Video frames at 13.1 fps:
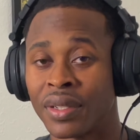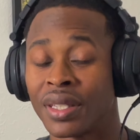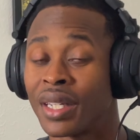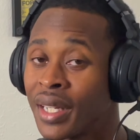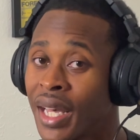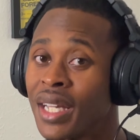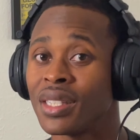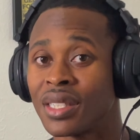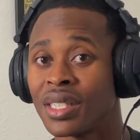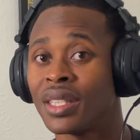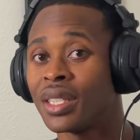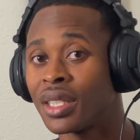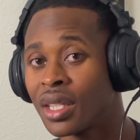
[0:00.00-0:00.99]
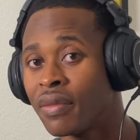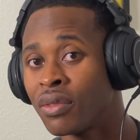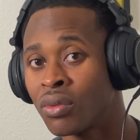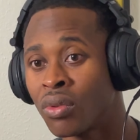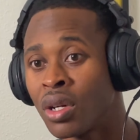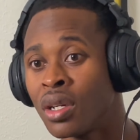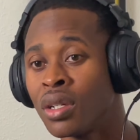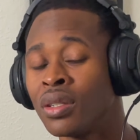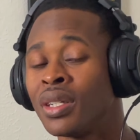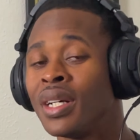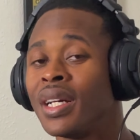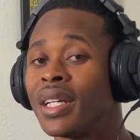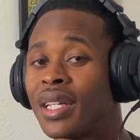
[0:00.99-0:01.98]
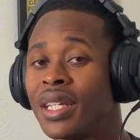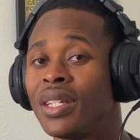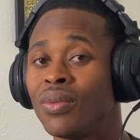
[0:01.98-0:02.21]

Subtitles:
The 9th, 10th, and 11th round, he